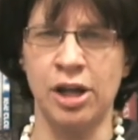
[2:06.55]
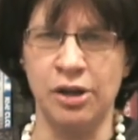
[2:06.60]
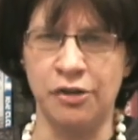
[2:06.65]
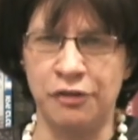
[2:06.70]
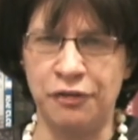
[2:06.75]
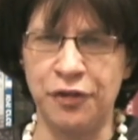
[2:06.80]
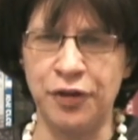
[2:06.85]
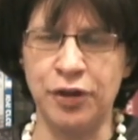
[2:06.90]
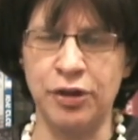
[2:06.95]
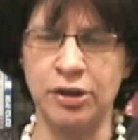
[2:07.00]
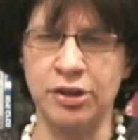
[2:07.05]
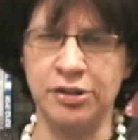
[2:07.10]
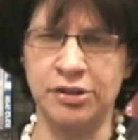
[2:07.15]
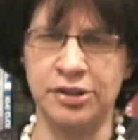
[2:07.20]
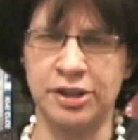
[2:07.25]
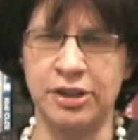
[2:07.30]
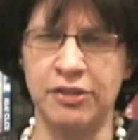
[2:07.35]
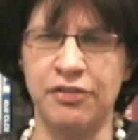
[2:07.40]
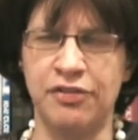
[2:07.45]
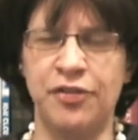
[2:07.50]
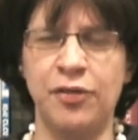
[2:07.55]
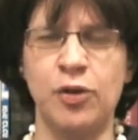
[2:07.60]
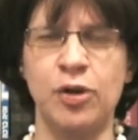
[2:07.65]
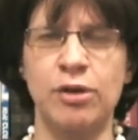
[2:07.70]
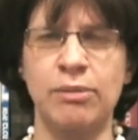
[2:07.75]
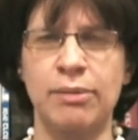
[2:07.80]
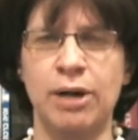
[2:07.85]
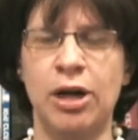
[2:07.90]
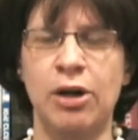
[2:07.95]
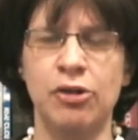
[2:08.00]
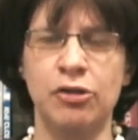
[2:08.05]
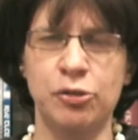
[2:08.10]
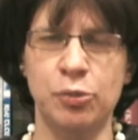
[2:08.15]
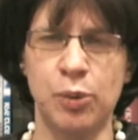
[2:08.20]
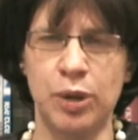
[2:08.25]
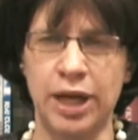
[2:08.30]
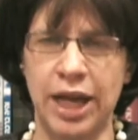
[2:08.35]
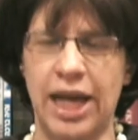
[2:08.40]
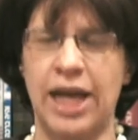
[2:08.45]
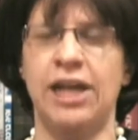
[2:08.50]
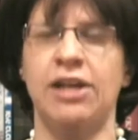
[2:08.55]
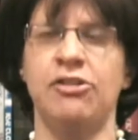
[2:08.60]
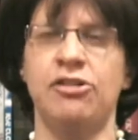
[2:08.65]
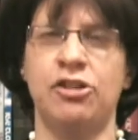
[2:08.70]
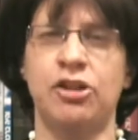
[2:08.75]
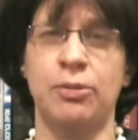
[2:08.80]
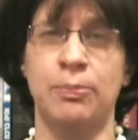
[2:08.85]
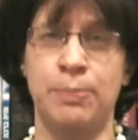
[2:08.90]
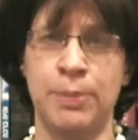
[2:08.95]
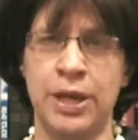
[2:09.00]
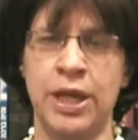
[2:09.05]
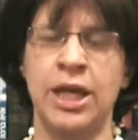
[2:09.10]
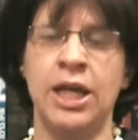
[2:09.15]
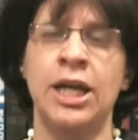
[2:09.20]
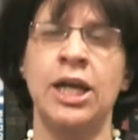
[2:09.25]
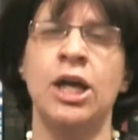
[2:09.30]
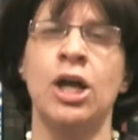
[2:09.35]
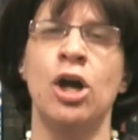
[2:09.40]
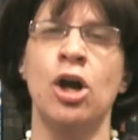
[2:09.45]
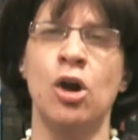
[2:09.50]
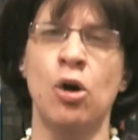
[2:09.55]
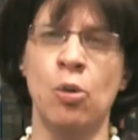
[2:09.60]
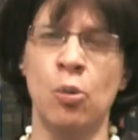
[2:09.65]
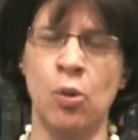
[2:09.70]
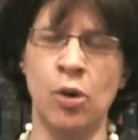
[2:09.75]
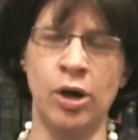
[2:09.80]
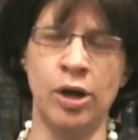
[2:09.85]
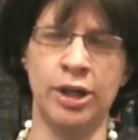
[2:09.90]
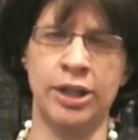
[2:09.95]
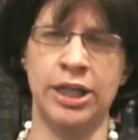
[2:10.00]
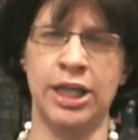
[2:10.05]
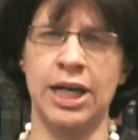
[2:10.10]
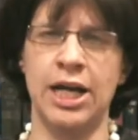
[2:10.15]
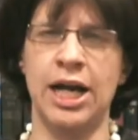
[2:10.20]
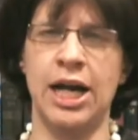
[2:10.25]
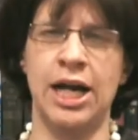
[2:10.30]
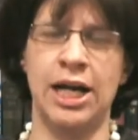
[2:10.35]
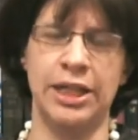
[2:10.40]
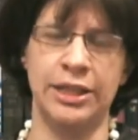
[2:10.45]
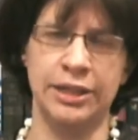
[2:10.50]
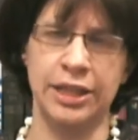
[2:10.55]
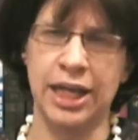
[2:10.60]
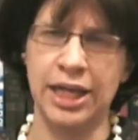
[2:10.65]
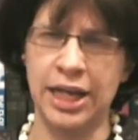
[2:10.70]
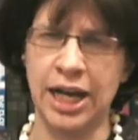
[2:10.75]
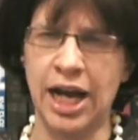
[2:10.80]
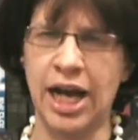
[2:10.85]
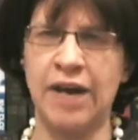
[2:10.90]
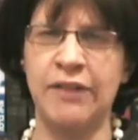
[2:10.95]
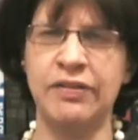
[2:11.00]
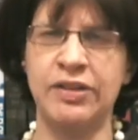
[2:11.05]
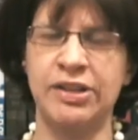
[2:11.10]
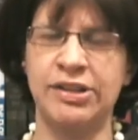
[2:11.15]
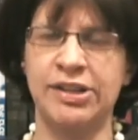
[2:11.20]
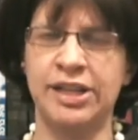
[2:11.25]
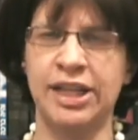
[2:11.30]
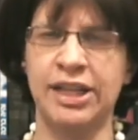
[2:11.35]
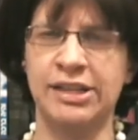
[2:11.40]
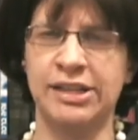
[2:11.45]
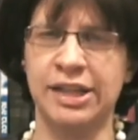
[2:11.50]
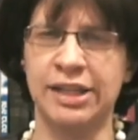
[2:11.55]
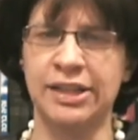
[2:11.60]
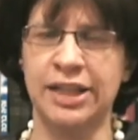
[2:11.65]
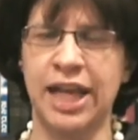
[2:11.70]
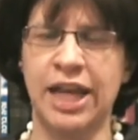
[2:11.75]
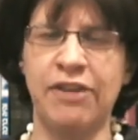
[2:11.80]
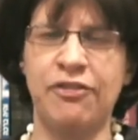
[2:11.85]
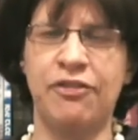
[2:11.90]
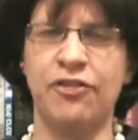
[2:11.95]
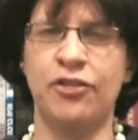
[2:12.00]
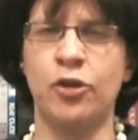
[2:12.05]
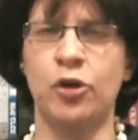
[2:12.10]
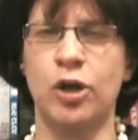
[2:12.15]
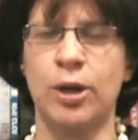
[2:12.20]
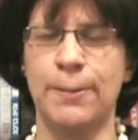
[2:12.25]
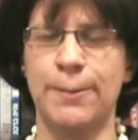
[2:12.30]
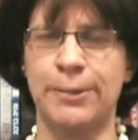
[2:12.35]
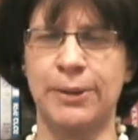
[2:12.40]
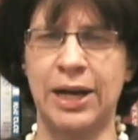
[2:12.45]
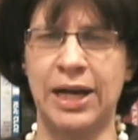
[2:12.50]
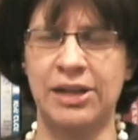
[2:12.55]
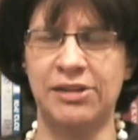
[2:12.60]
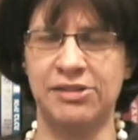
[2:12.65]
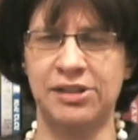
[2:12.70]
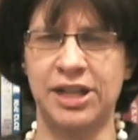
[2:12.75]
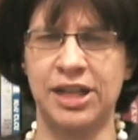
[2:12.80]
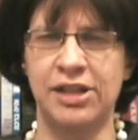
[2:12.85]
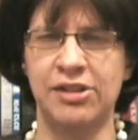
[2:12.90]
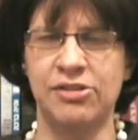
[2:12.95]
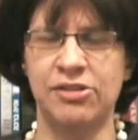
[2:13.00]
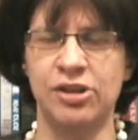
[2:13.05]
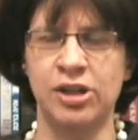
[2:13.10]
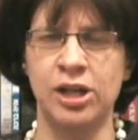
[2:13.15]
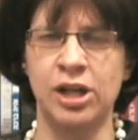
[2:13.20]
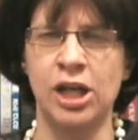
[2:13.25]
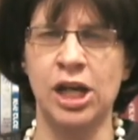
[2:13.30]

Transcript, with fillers: First and foremost, one has to be working on, and obviously it's a lifelong process,